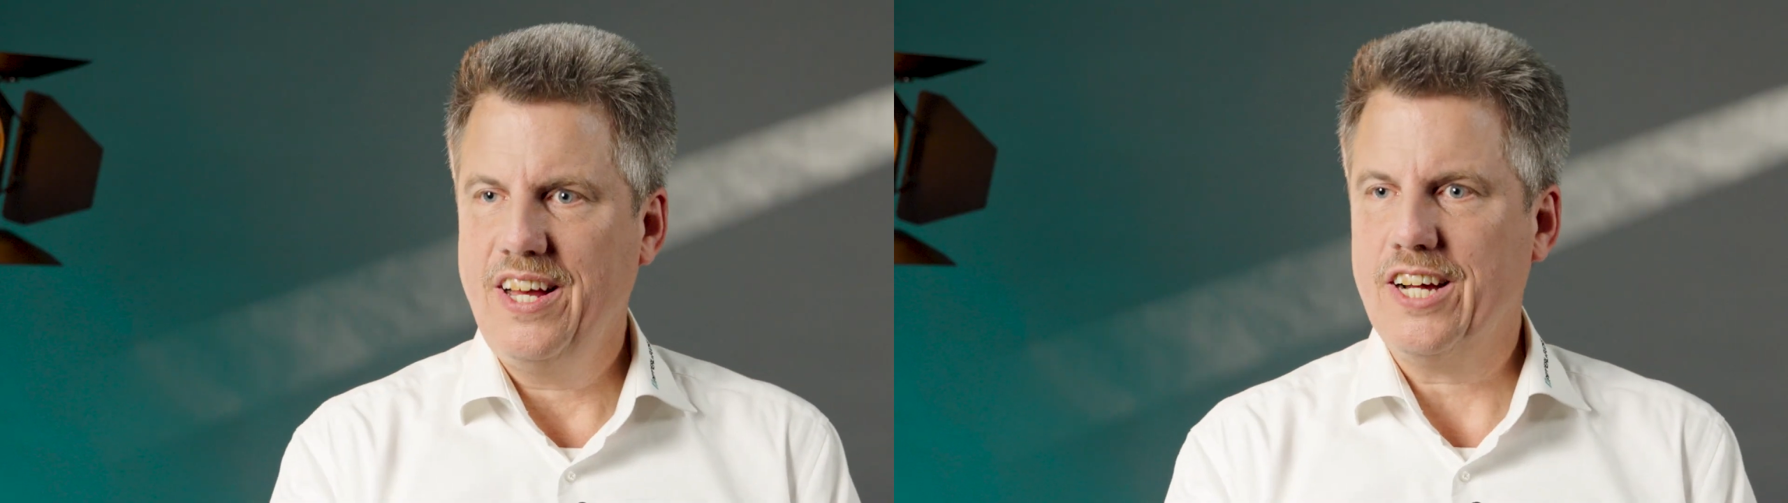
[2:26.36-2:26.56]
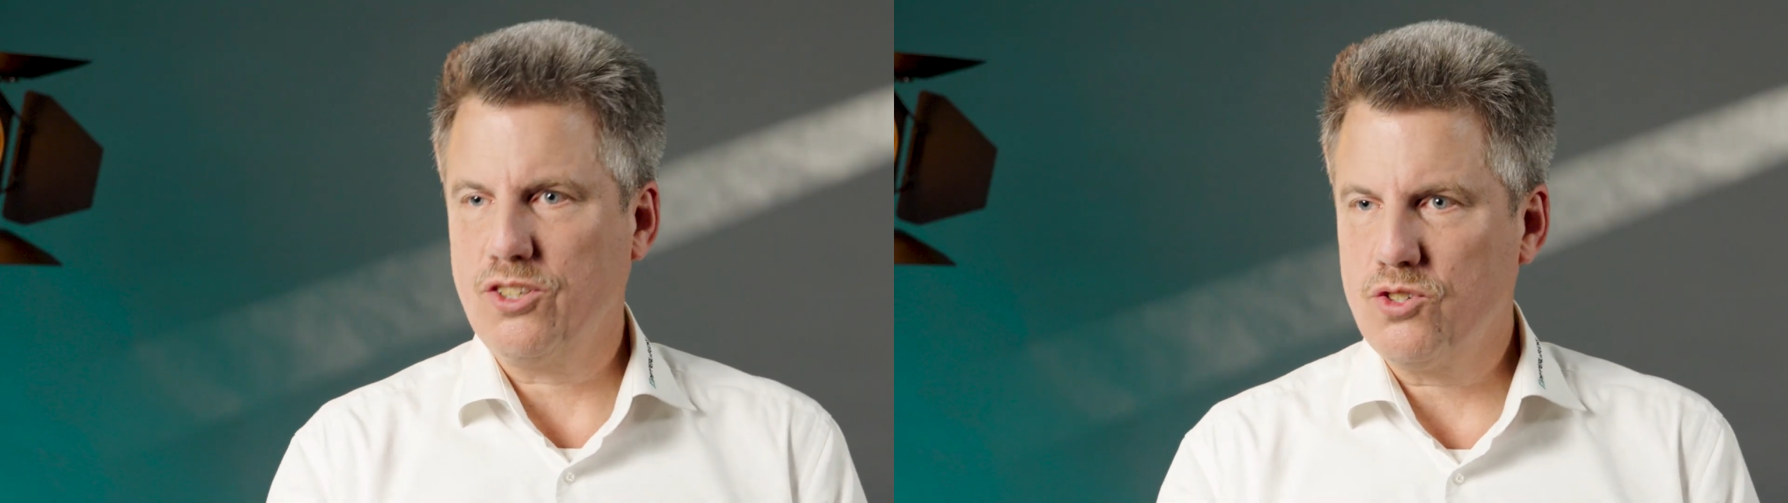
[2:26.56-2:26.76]

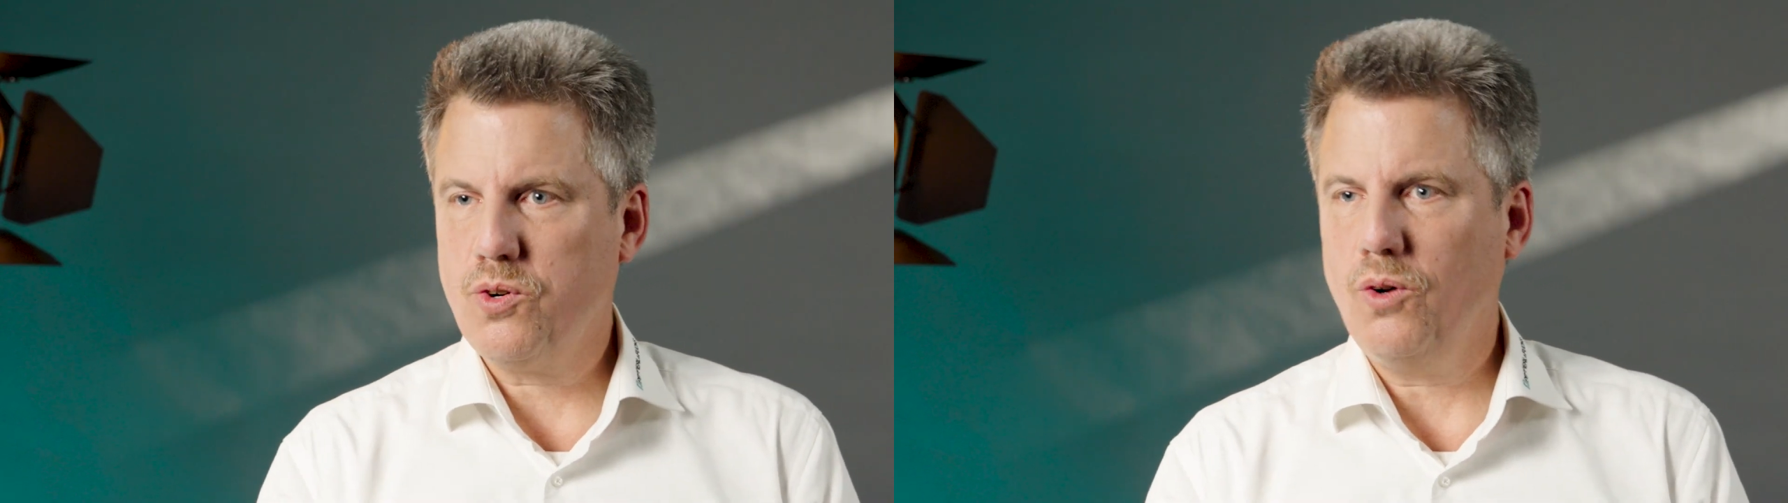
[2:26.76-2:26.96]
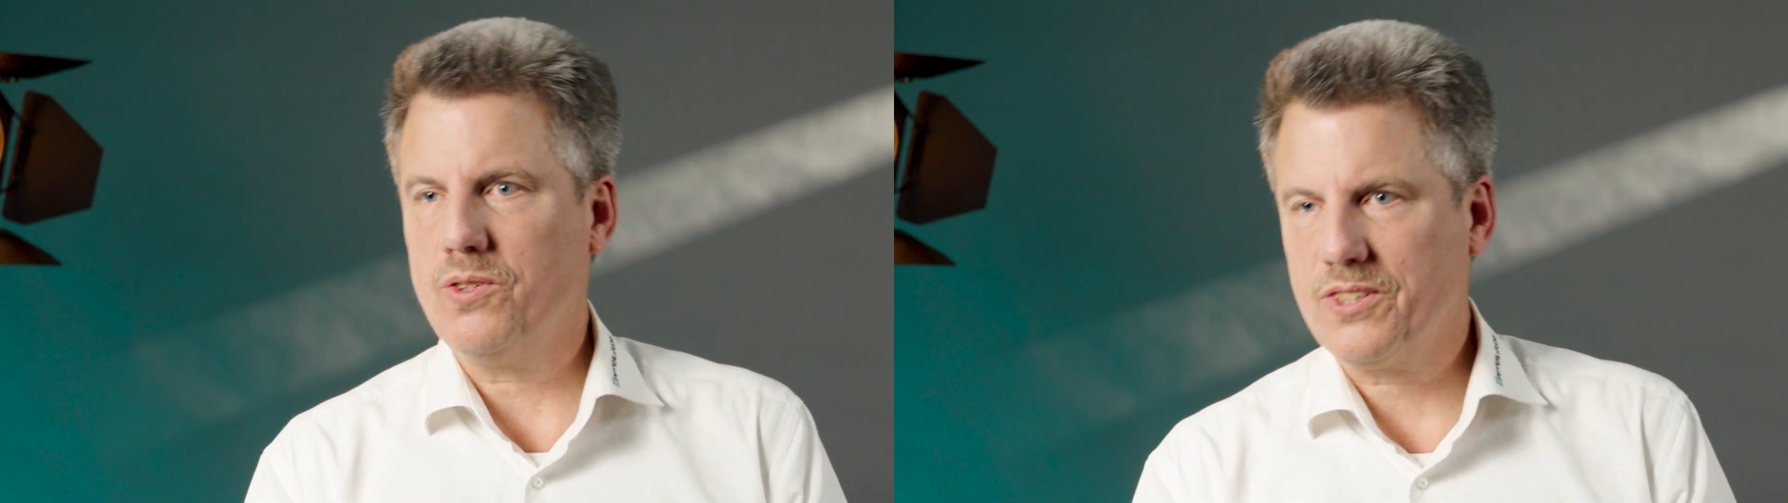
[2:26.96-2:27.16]
a
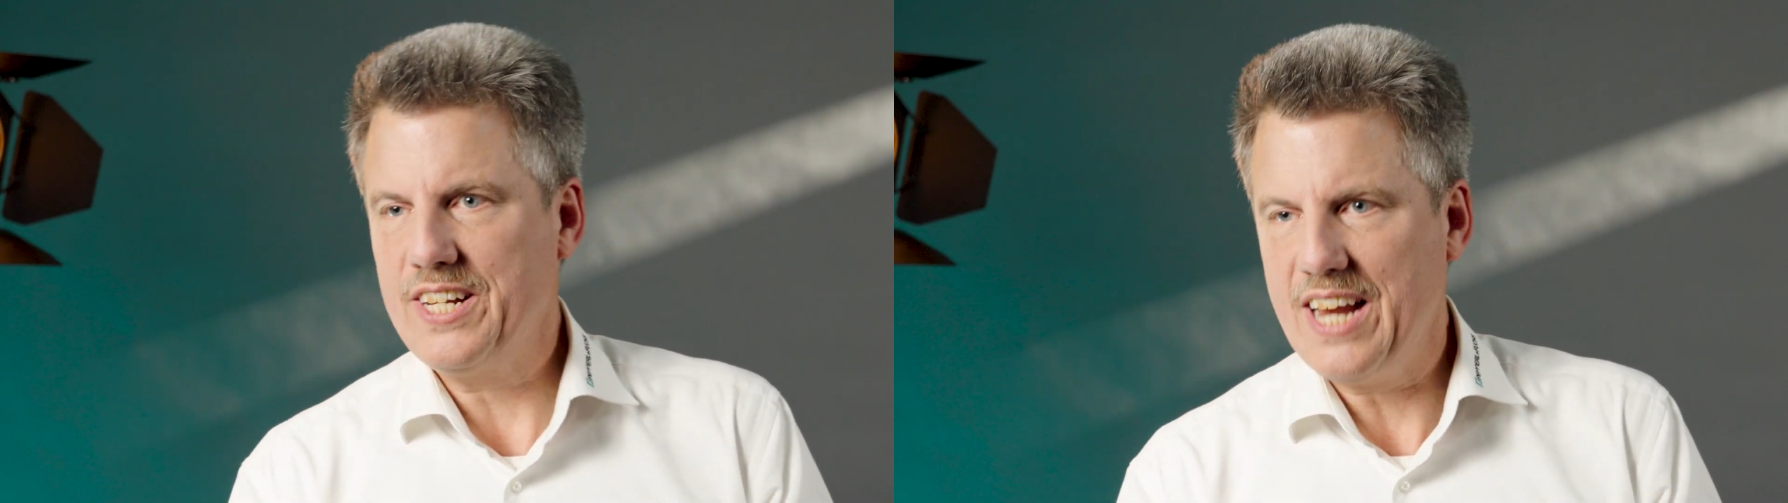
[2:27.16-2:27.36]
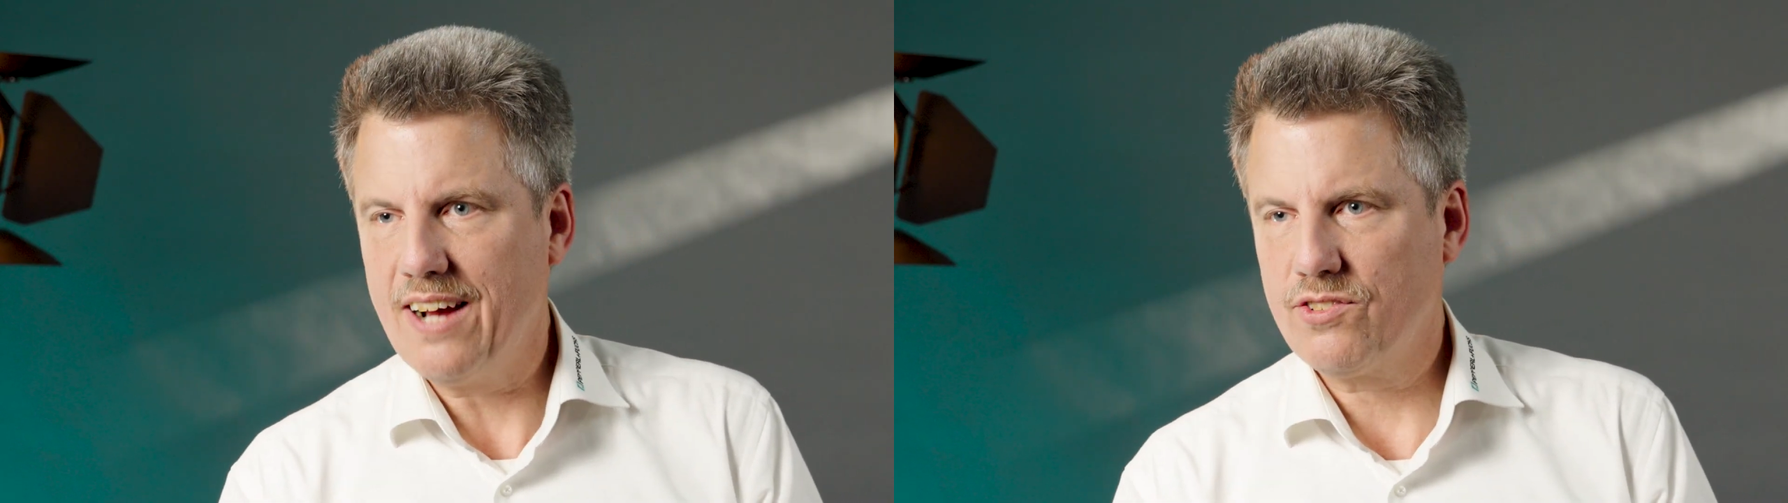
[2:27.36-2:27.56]
controller
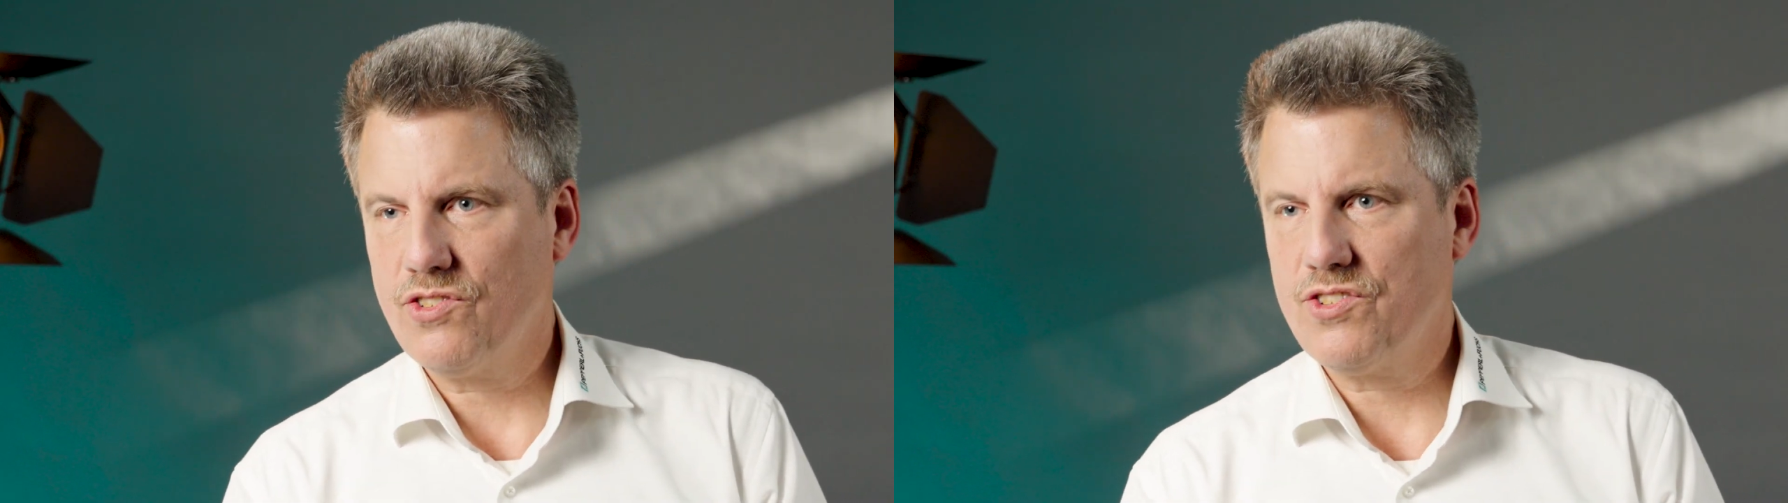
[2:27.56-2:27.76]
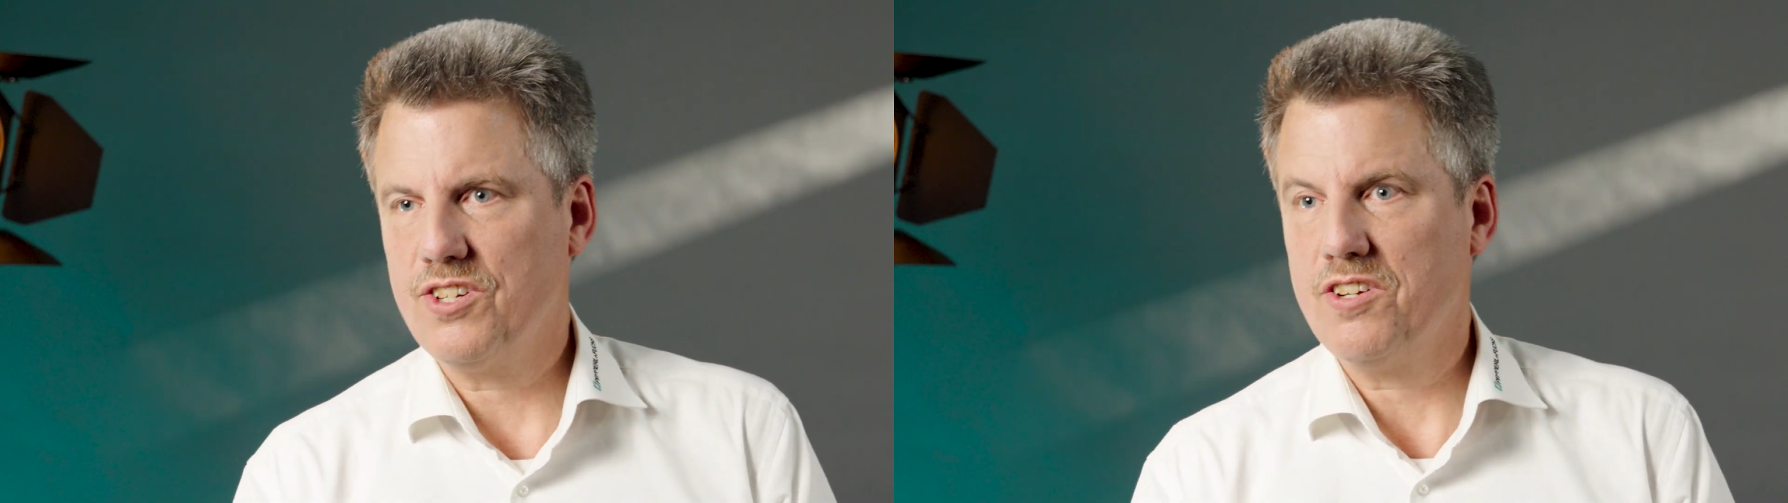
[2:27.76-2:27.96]
can
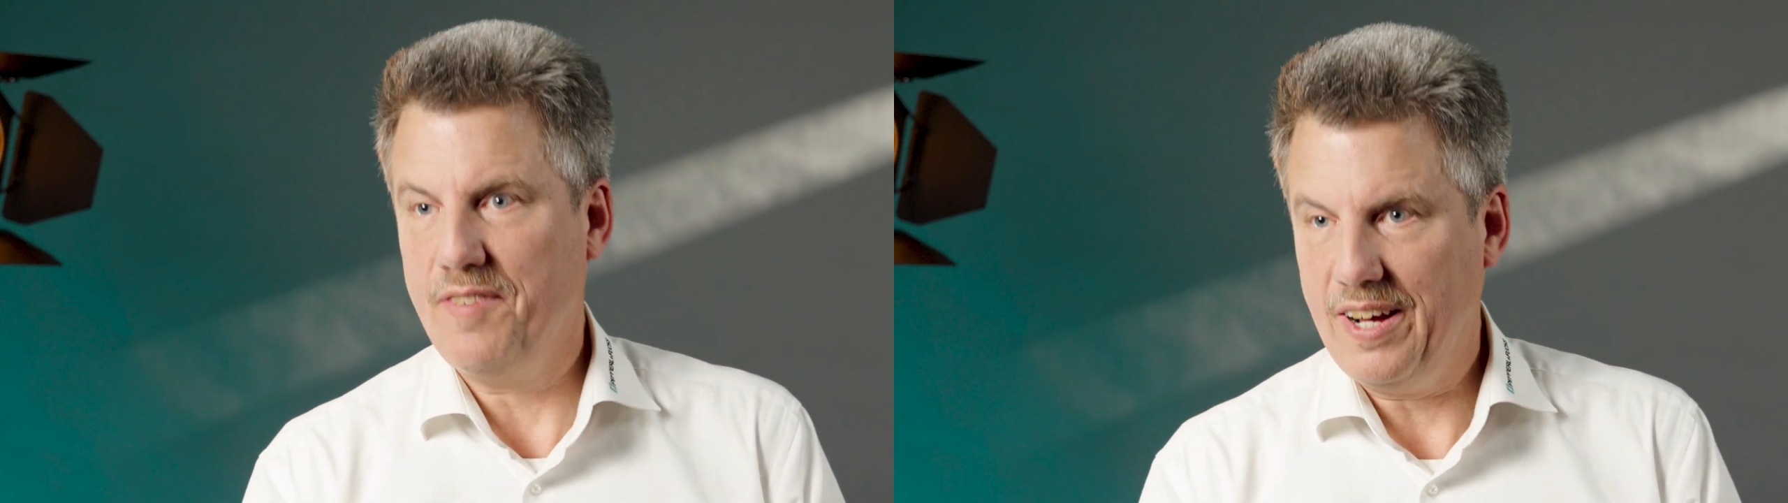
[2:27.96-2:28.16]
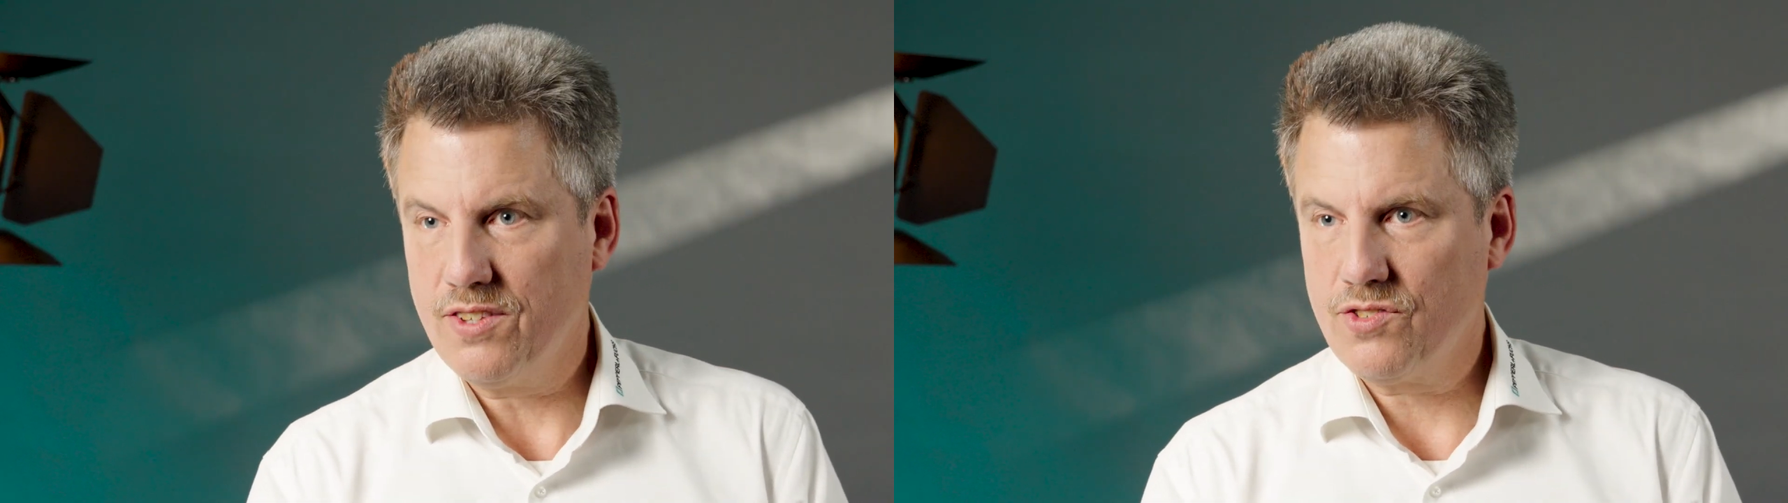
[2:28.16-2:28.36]
access the
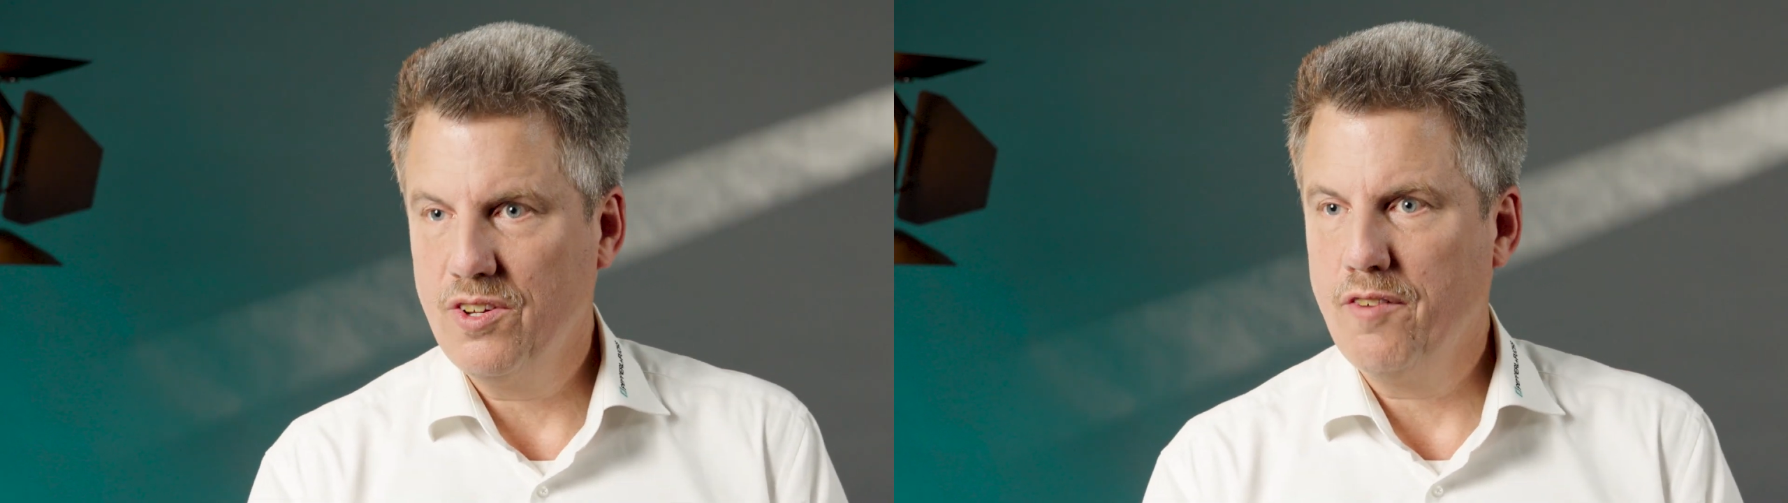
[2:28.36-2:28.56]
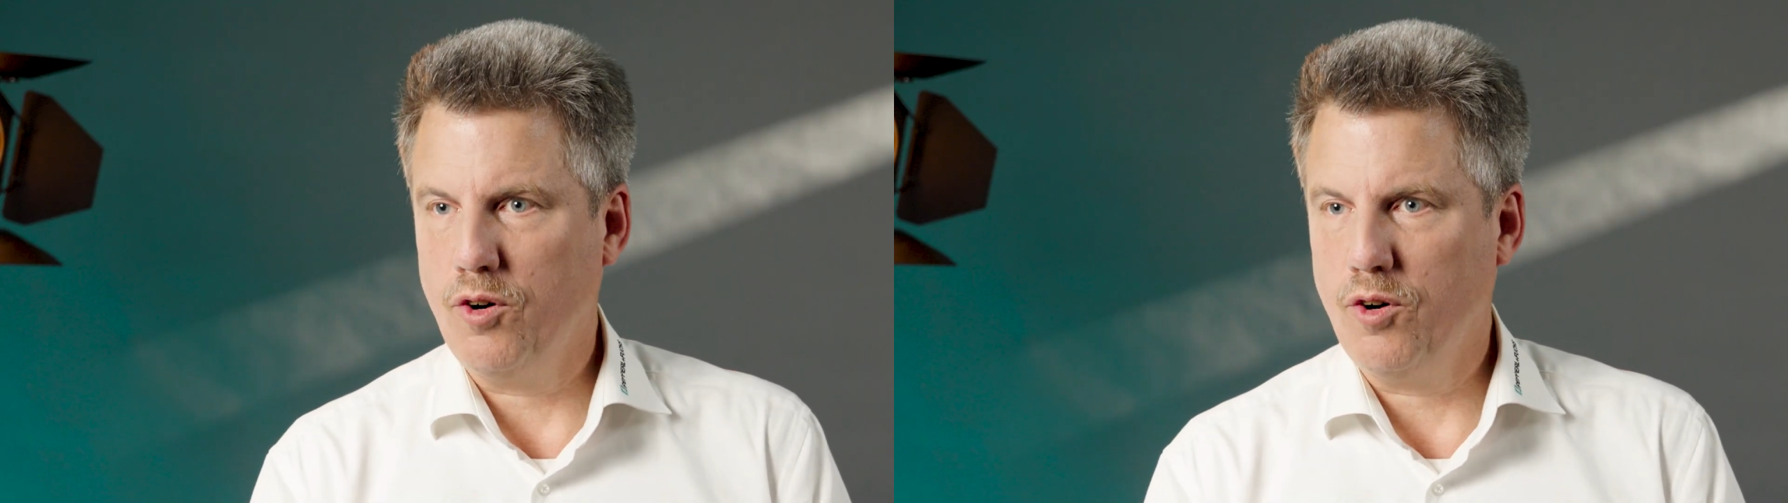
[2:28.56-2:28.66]
device